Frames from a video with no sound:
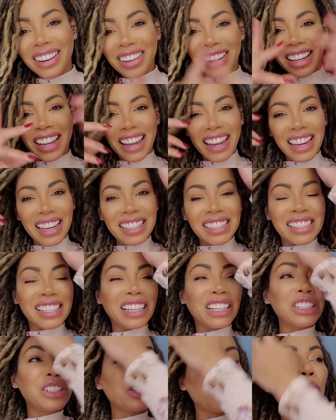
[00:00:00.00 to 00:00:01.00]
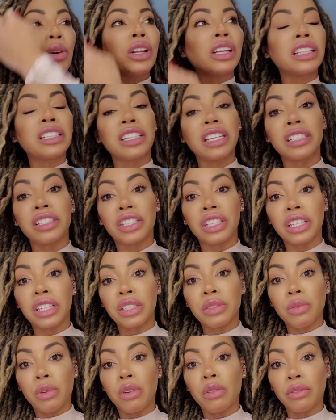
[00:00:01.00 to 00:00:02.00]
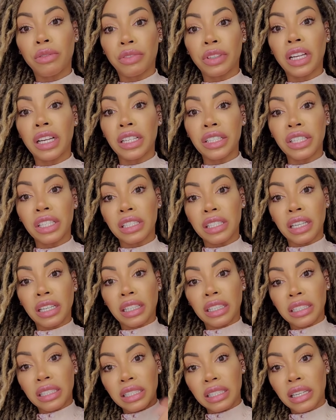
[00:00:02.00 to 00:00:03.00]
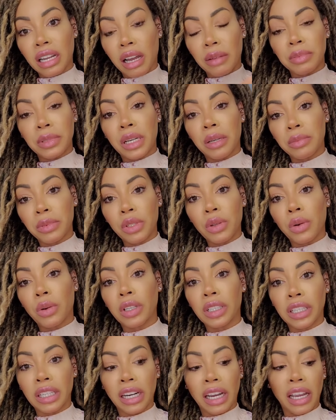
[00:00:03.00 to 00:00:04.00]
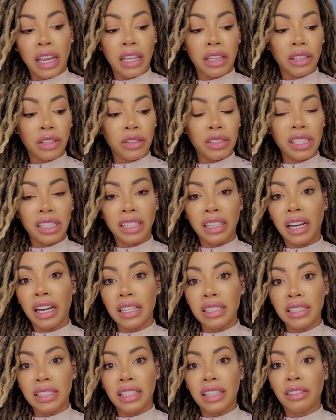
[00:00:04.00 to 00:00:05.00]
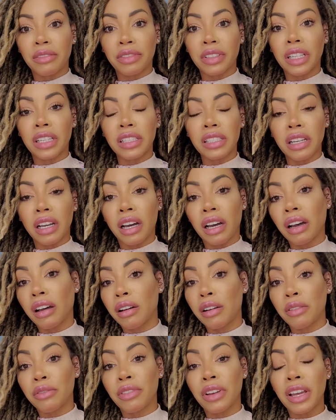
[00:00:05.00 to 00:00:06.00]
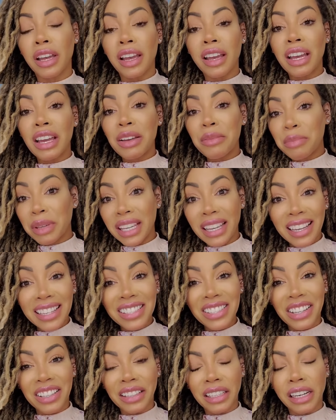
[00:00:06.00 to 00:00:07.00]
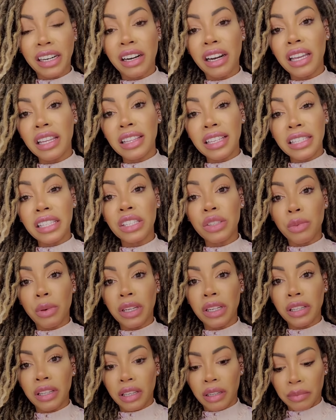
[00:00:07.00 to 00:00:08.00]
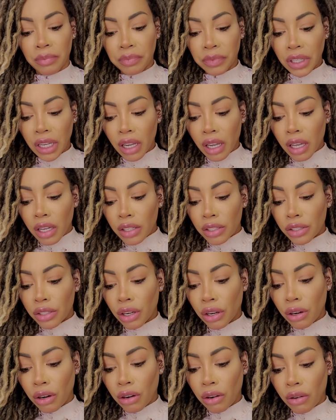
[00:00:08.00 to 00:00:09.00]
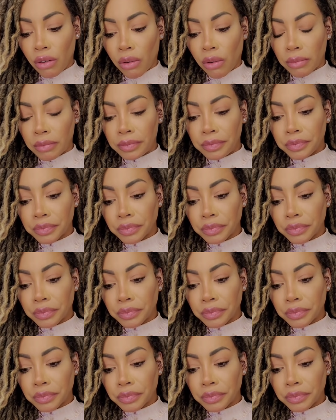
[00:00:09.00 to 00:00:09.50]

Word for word: Okay, it's like a toilet that just won't flush. It's like a stopped up toilet, and there is a constant influx of BS on there, and this is one of them. So